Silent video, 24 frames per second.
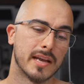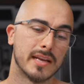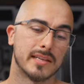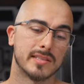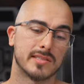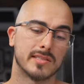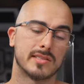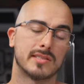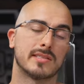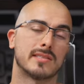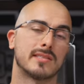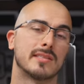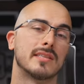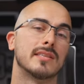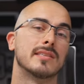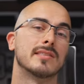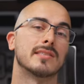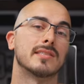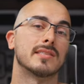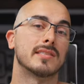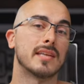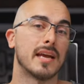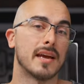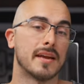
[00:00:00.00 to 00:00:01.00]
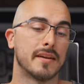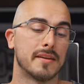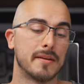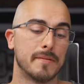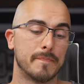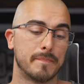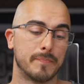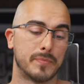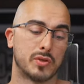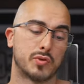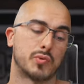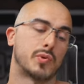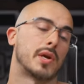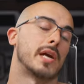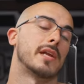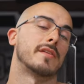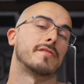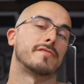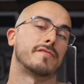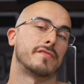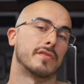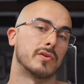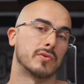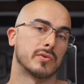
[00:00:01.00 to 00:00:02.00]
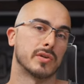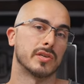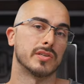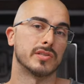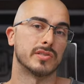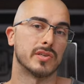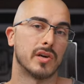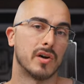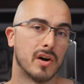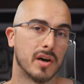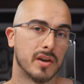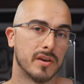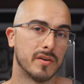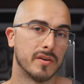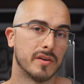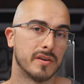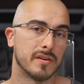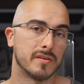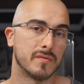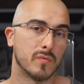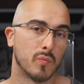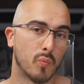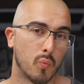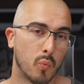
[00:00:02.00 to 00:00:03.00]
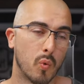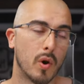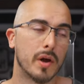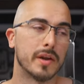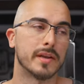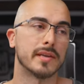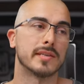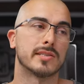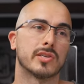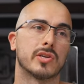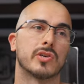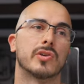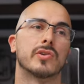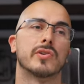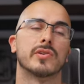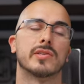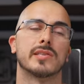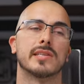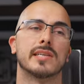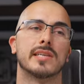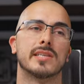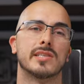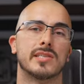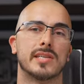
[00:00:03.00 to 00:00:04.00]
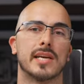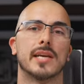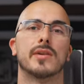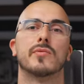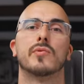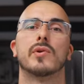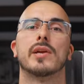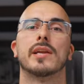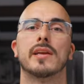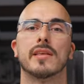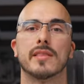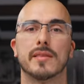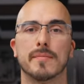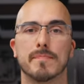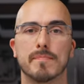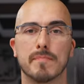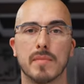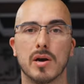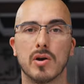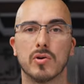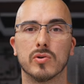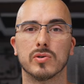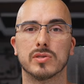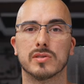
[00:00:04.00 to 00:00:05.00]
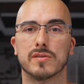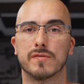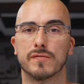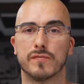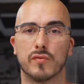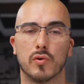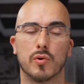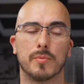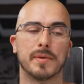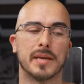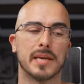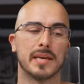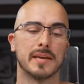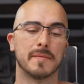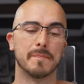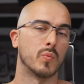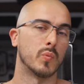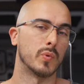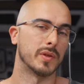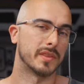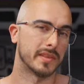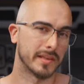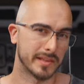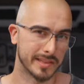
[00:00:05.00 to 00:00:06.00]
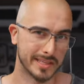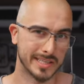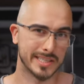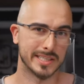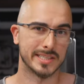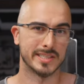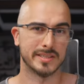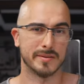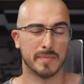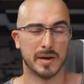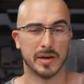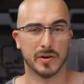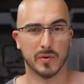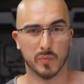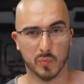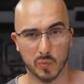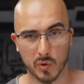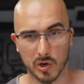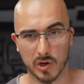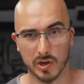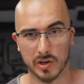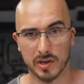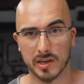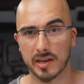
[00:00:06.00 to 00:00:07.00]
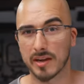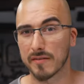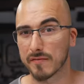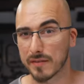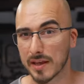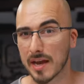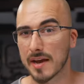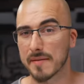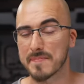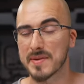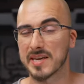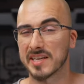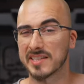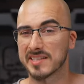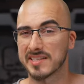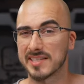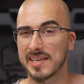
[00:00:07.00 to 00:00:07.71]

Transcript: In instead, try to focus on what is currently generating the most for me with the least amount of work, if that makes